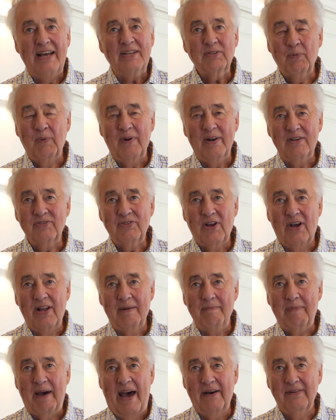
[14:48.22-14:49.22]
what it's all
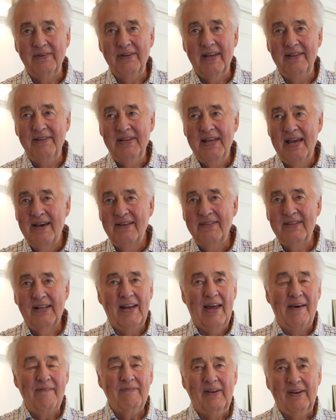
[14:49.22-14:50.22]
about. And the
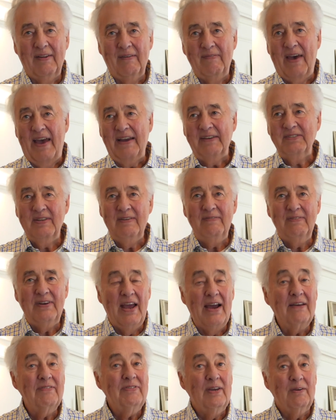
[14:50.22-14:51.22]
level of activity,
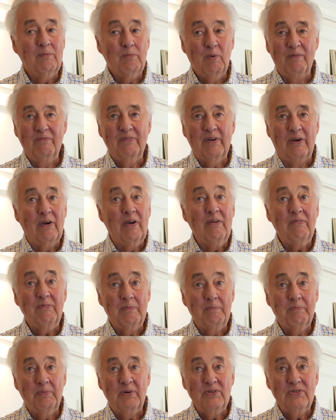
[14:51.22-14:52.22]
I think, will vary
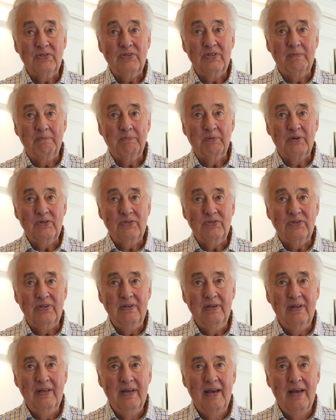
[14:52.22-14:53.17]
from person to person.